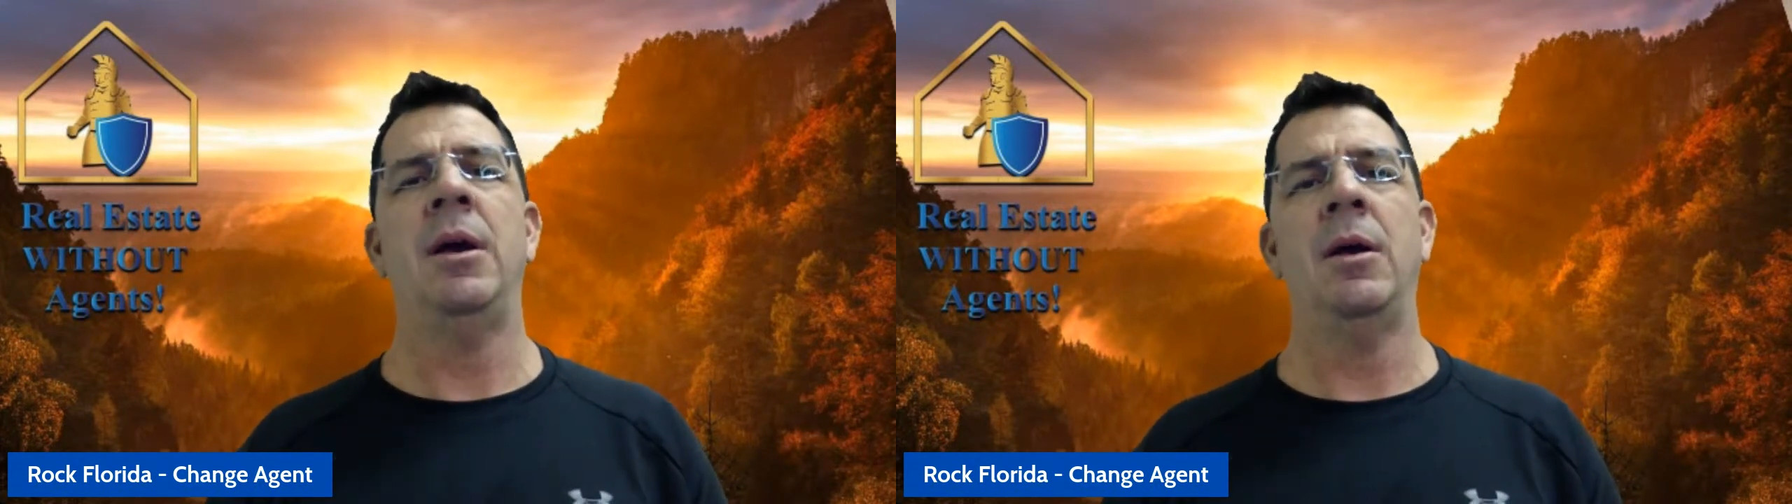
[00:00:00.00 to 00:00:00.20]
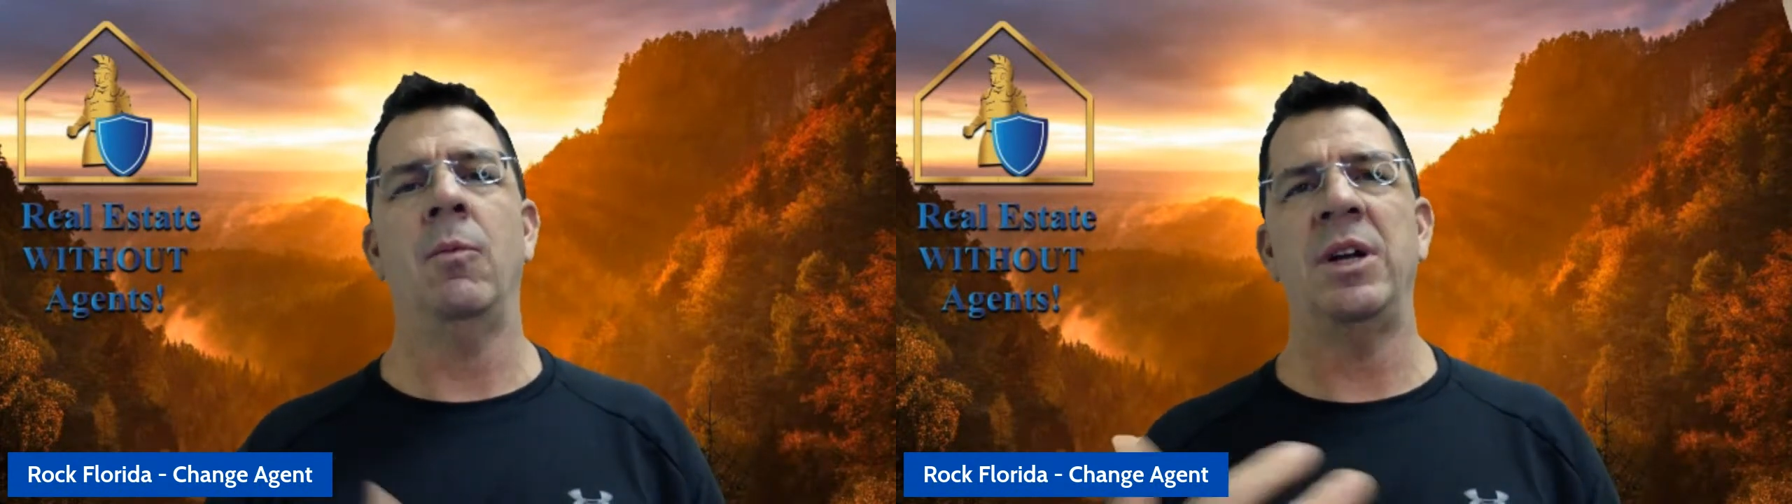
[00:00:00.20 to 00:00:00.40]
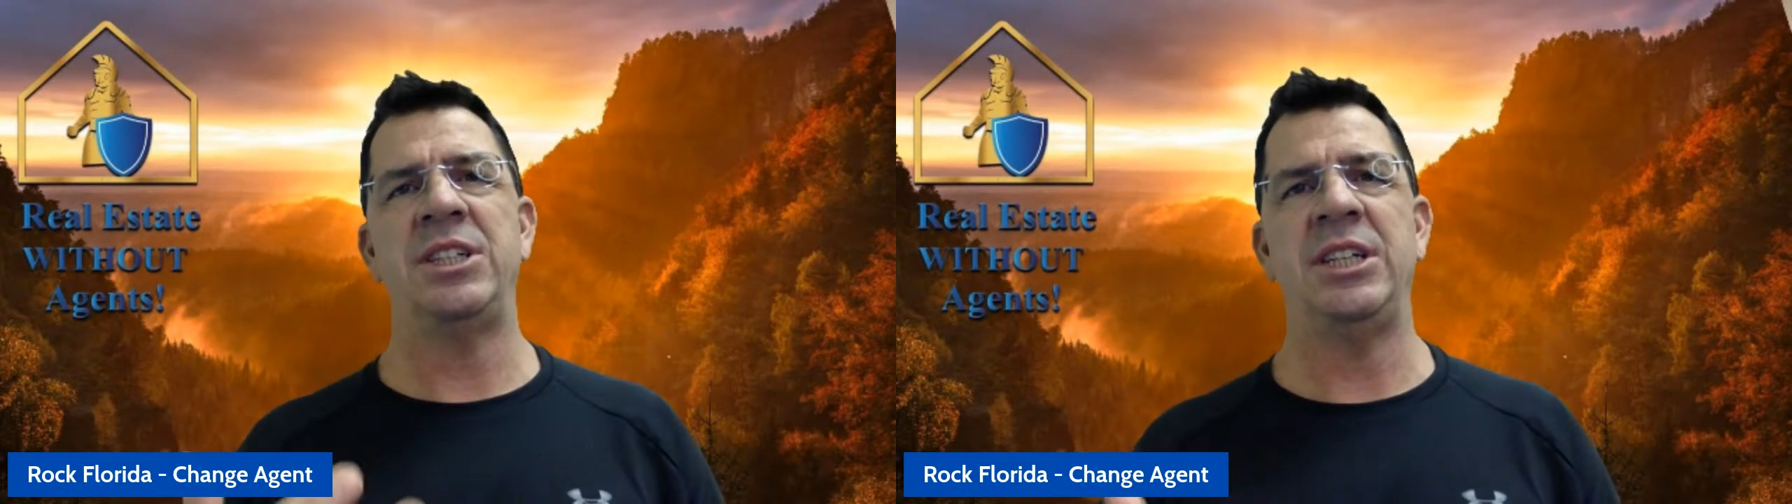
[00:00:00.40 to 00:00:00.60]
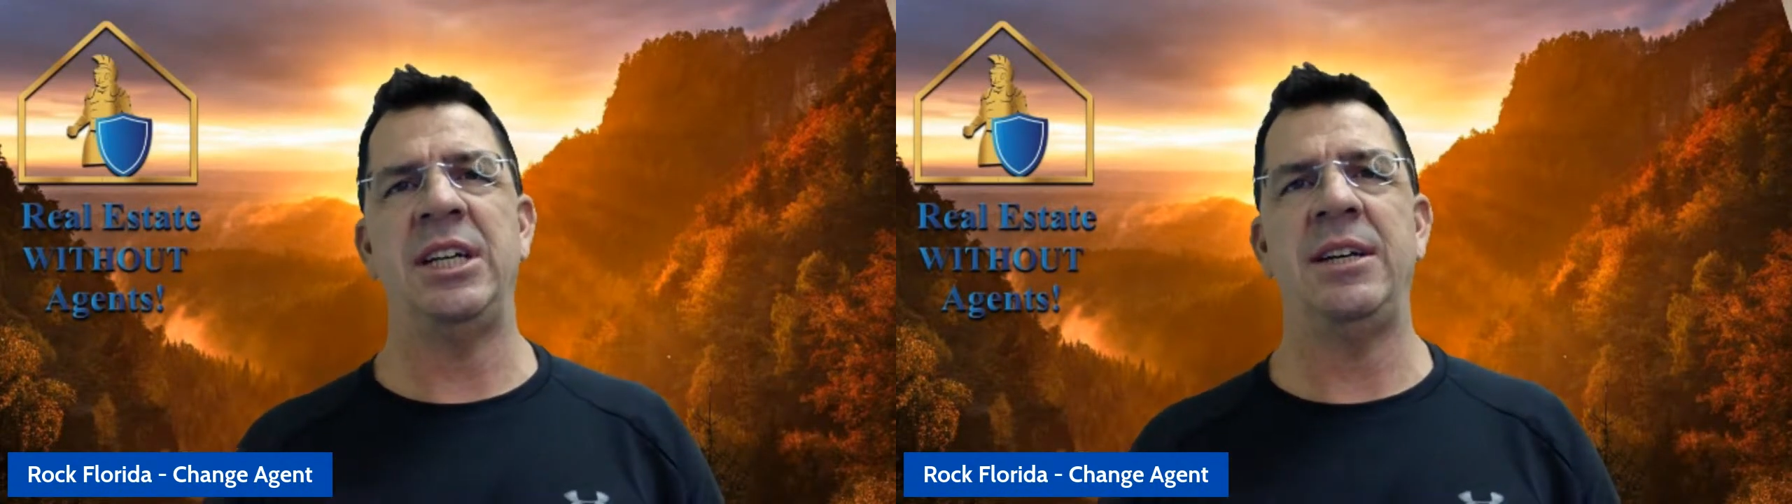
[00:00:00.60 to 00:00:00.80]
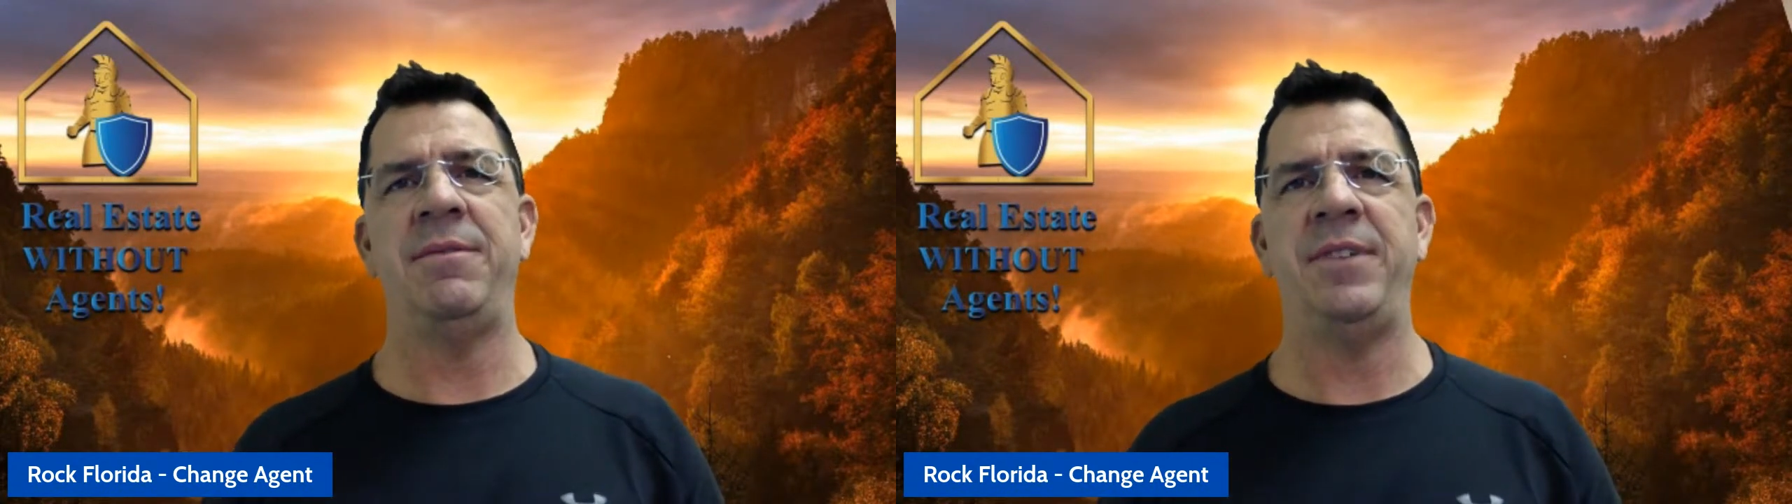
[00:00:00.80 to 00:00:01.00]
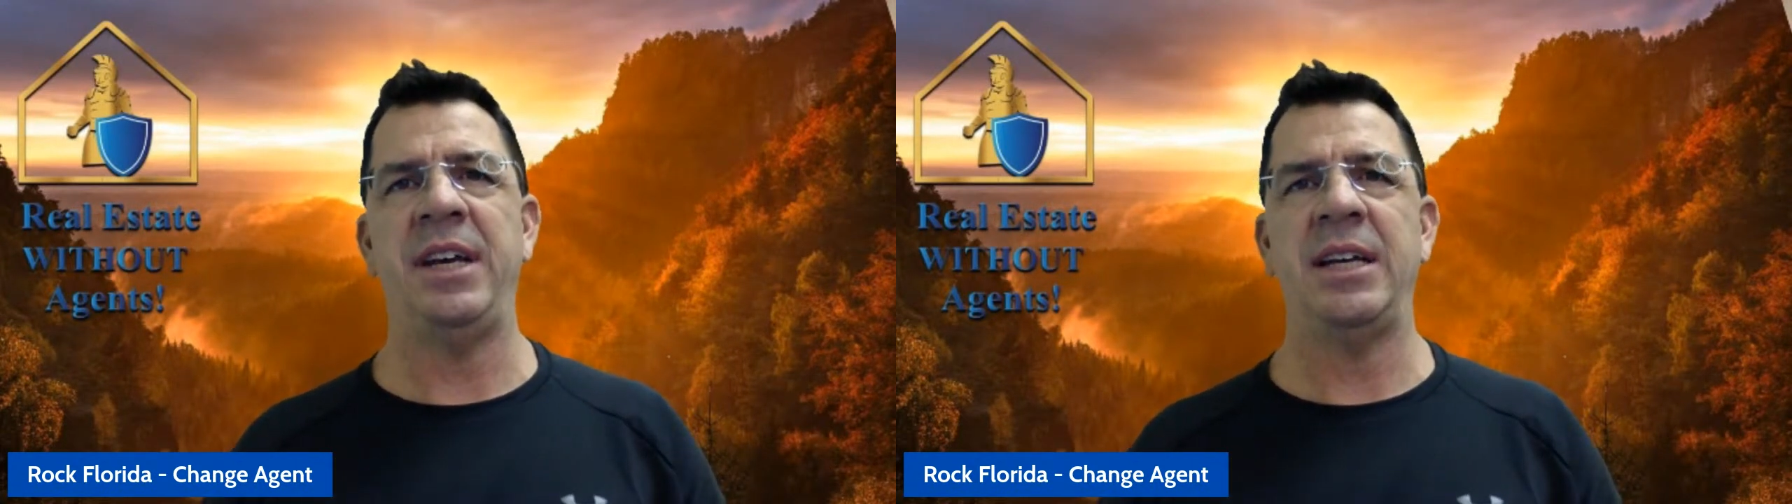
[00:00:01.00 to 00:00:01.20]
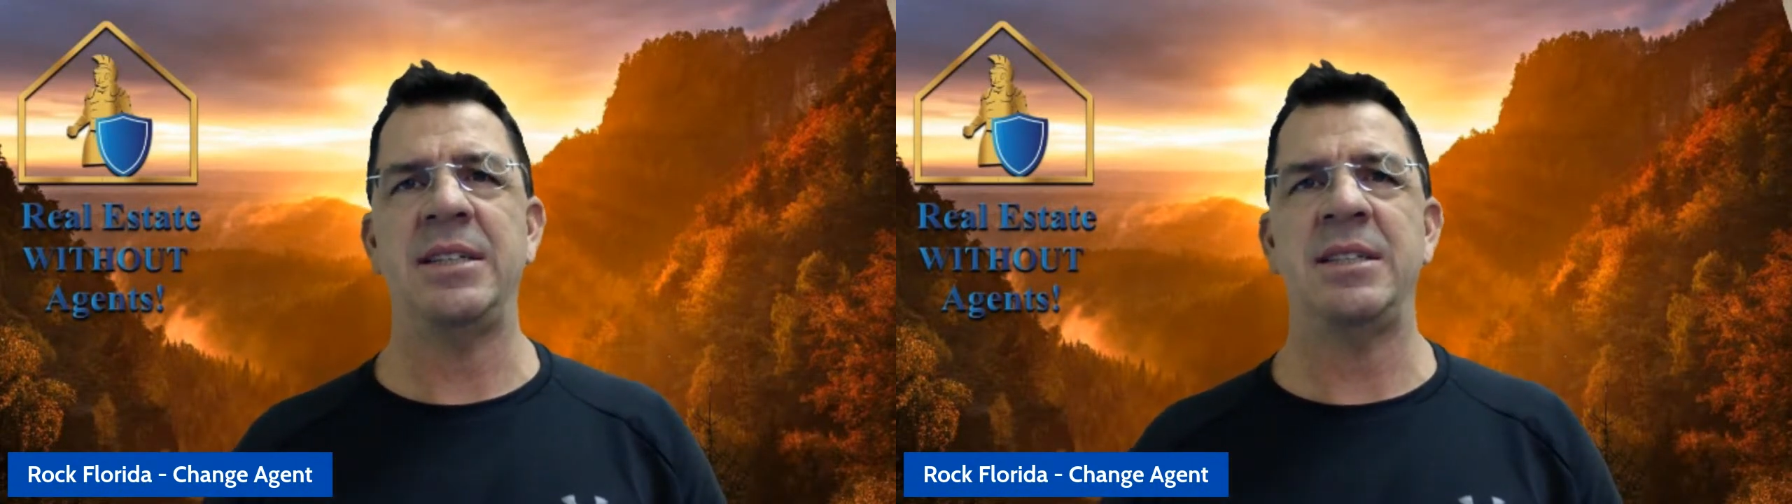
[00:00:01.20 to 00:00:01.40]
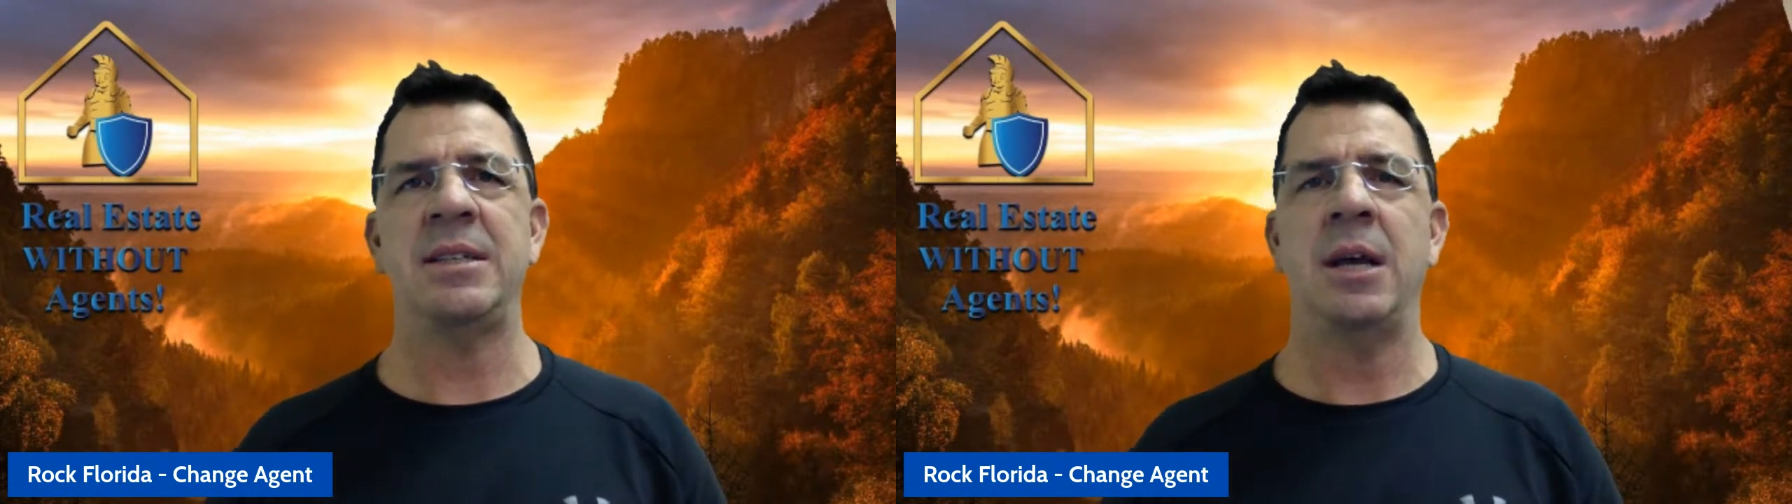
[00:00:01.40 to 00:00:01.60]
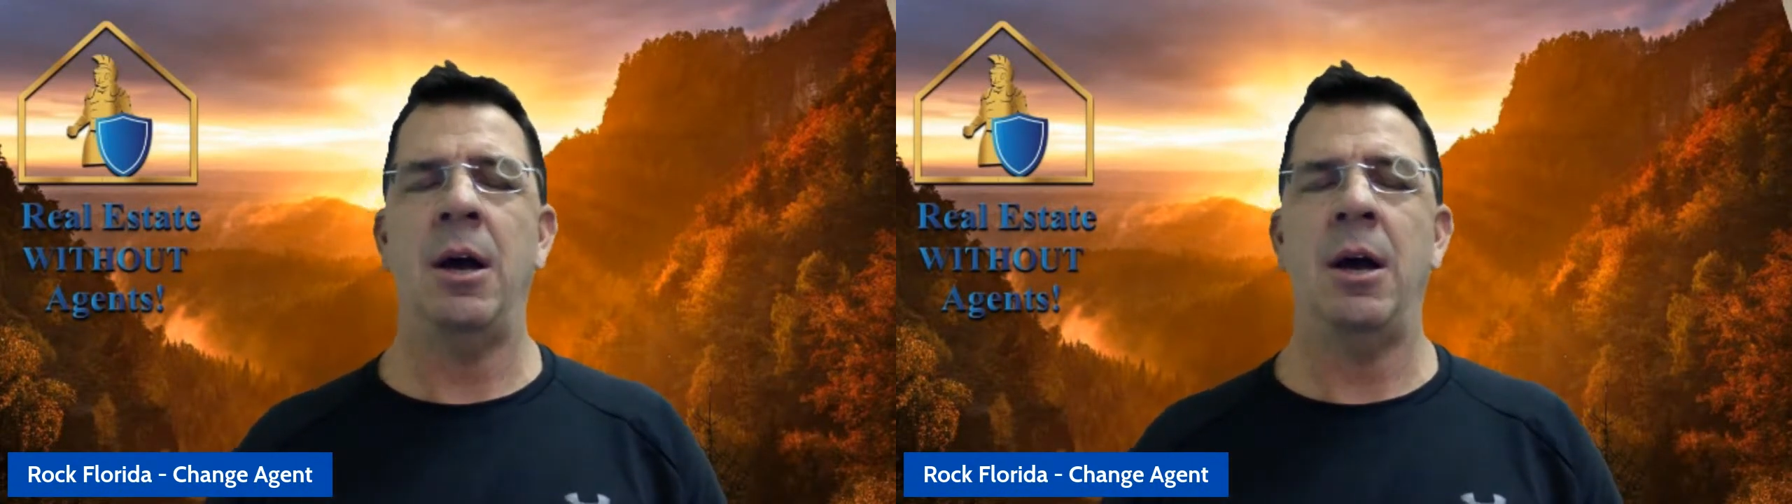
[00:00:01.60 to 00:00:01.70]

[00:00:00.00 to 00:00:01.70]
what you need to fix.